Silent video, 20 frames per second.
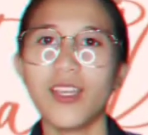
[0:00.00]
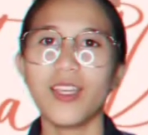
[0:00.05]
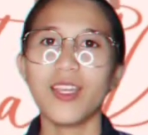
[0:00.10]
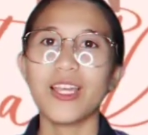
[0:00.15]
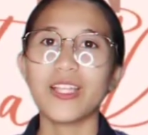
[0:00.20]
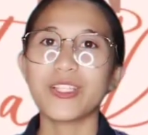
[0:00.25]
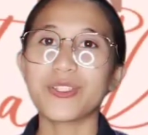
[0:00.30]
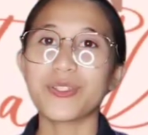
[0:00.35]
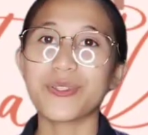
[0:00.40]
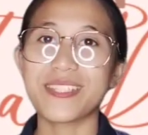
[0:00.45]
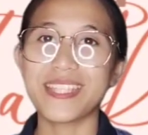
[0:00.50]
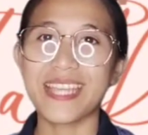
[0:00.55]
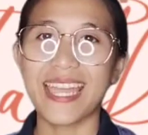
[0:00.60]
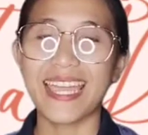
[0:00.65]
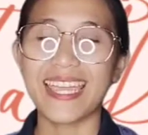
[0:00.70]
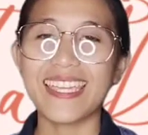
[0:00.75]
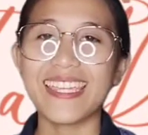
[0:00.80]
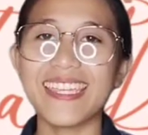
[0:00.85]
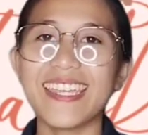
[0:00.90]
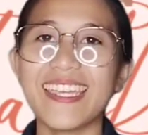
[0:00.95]

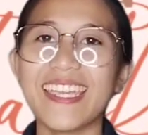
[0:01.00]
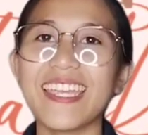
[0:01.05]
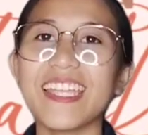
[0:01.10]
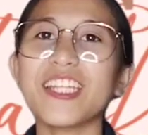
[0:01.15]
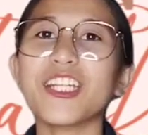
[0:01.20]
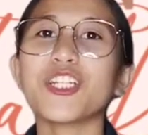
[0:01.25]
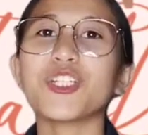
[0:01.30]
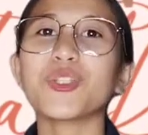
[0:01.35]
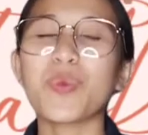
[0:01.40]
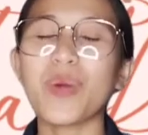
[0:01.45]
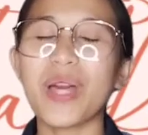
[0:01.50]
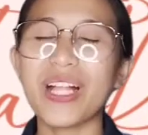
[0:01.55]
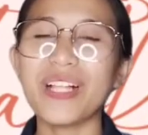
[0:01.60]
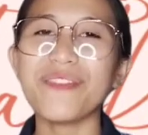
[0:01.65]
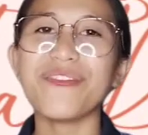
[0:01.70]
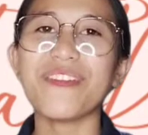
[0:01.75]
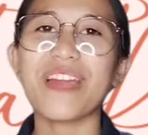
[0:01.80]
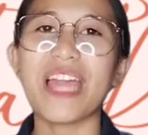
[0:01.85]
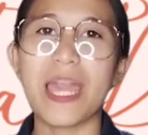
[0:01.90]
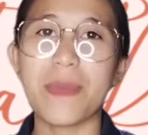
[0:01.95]
Today, in our
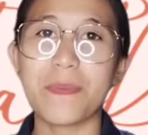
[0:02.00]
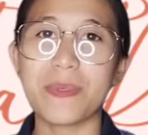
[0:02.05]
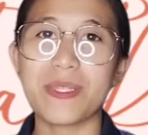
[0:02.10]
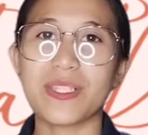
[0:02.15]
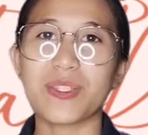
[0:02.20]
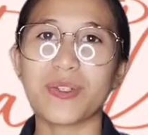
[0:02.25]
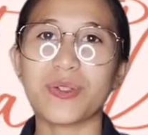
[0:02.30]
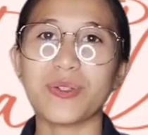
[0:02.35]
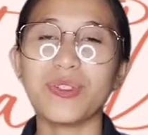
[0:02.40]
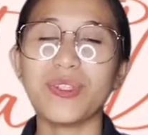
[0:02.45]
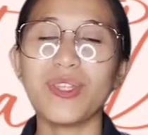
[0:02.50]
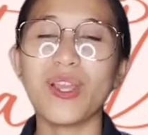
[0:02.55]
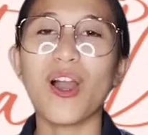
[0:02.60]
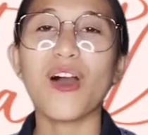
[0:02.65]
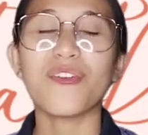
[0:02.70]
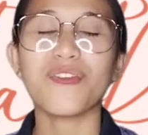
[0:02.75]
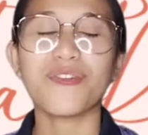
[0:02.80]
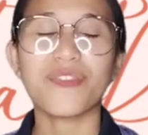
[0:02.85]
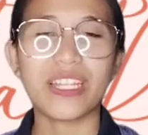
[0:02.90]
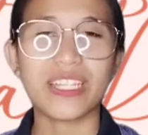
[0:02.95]
12th episode of
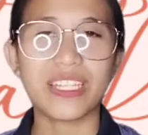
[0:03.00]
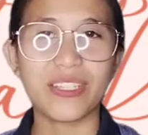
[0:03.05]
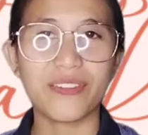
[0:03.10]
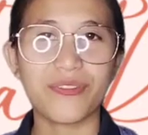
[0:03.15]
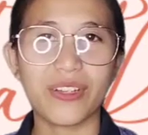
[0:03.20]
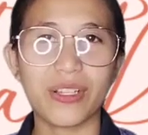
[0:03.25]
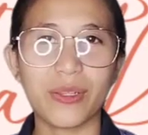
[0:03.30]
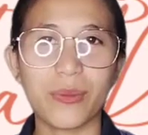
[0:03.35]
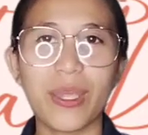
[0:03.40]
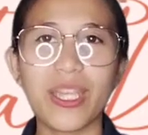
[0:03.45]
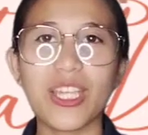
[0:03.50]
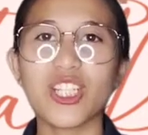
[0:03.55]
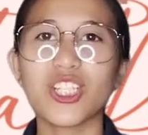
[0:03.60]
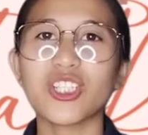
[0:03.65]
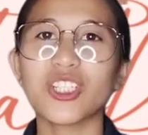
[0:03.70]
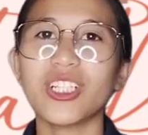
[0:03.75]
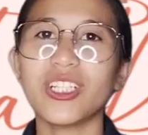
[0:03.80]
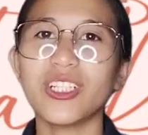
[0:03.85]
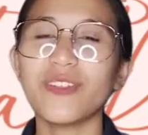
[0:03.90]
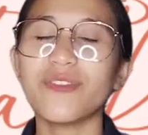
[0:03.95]
an
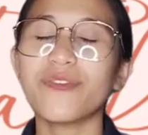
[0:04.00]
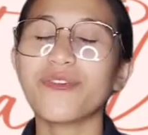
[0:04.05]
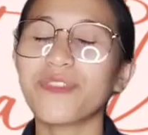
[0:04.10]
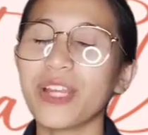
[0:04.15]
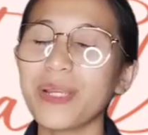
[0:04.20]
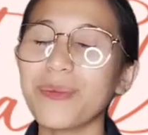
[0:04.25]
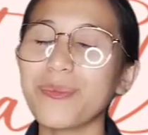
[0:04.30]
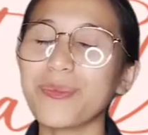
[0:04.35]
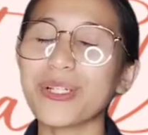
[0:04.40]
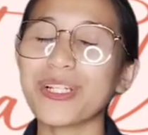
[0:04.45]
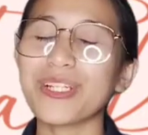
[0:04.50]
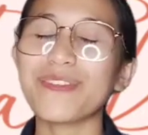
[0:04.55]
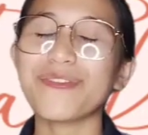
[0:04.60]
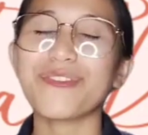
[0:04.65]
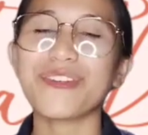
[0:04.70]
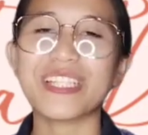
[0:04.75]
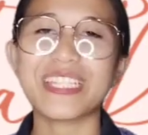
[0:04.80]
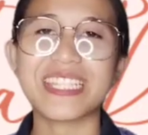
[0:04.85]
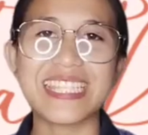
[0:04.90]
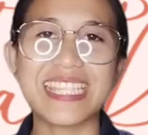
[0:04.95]
evaluation framework for
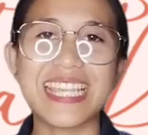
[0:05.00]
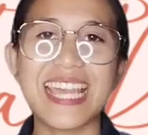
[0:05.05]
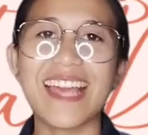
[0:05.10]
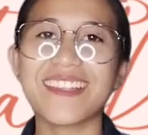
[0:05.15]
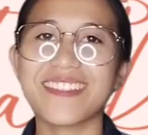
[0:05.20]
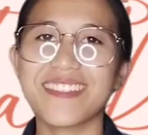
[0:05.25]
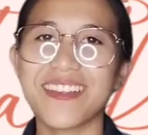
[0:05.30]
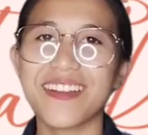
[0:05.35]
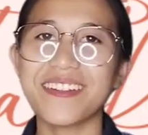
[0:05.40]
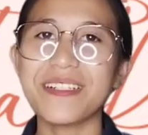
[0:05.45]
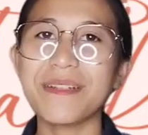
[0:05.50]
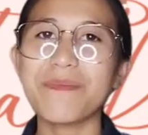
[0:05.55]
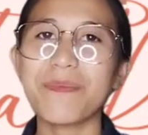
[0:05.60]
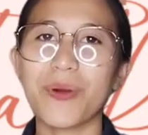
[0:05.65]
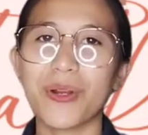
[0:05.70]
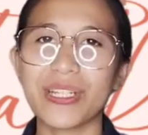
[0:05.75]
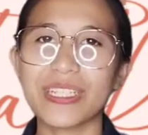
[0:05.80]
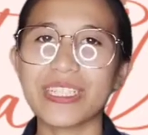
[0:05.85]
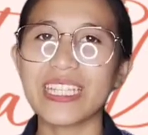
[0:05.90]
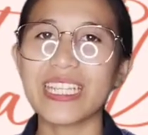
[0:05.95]
CSR
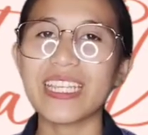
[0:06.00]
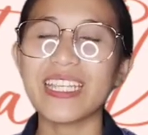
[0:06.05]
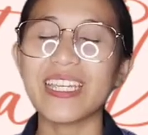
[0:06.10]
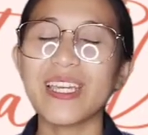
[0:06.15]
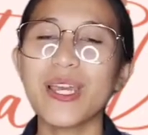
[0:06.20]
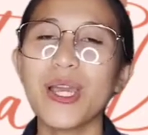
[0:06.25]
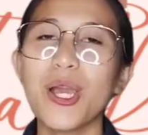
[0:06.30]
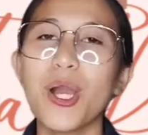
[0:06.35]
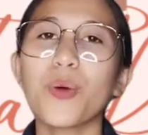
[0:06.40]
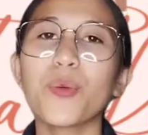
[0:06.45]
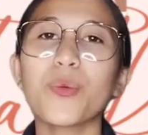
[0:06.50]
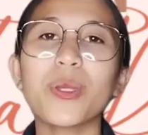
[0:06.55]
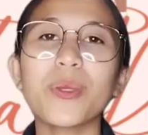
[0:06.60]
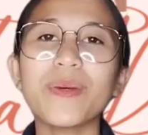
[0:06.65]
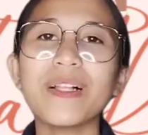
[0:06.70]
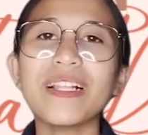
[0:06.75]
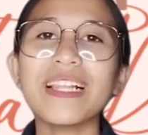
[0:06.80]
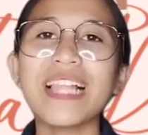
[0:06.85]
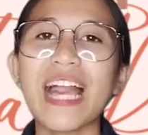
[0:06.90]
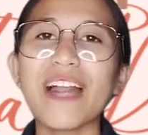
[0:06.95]
reporting, we
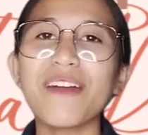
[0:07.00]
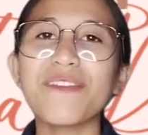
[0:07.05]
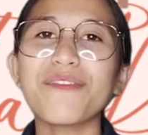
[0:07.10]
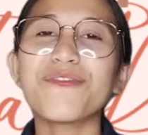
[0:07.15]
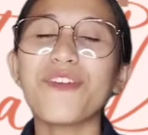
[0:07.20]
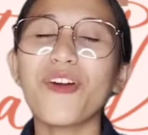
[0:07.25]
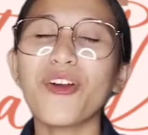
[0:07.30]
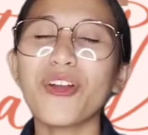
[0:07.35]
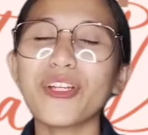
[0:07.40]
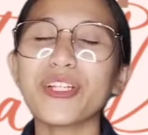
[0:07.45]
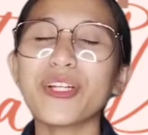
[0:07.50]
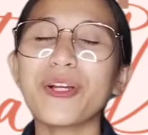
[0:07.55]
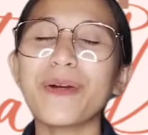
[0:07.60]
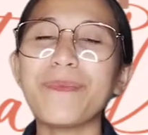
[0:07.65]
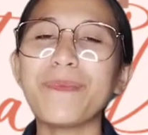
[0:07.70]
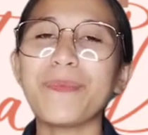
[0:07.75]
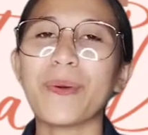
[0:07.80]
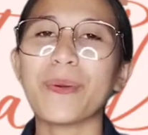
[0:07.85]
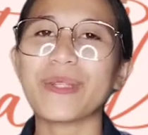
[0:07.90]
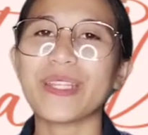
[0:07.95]
will have 4
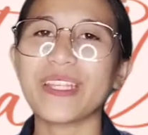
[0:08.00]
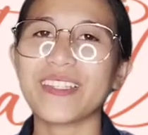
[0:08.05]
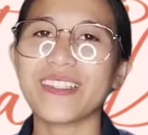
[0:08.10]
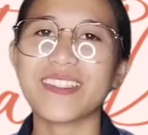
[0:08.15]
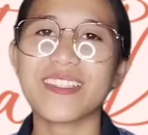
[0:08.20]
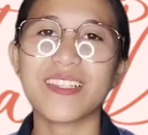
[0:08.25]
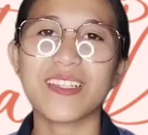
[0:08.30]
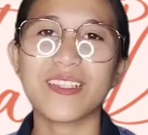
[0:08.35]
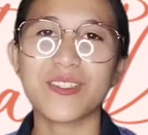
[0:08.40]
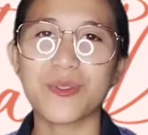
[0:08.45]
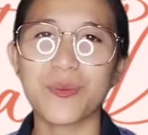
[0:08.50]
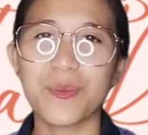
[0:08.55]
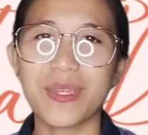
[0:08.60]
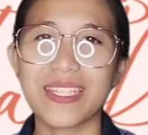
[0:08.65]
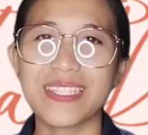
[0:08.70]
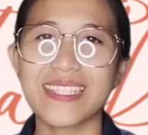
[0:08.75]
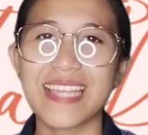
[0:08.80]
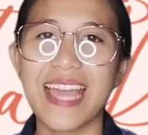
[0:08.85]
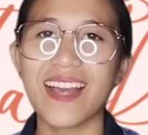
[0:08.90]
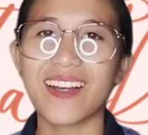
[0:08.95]
components to be
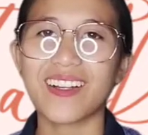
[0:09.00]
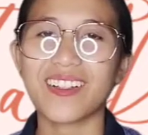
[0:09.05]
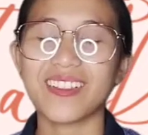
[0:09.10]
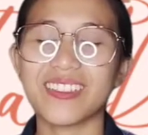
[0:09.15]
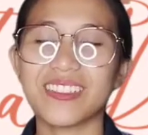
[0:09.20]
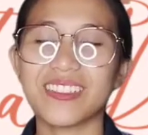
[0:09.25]
tackled.